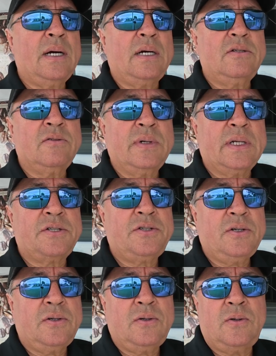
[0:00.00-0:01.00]
I just wanna
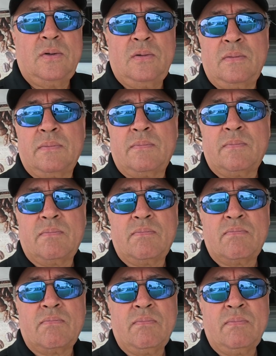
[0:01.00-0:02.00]
show
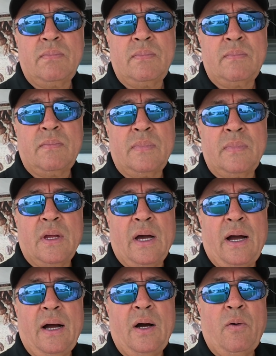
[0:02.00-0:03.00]

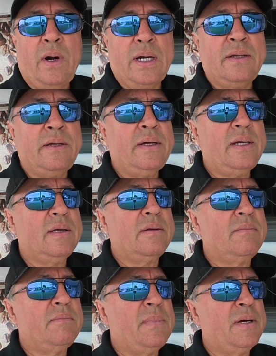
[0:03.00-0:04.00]
how I did
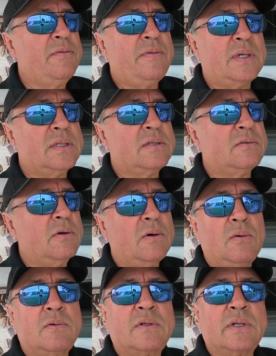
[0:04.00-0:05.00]
my first
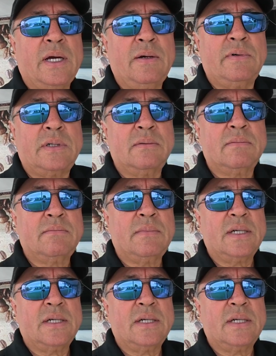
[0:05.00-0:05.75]
roast ever.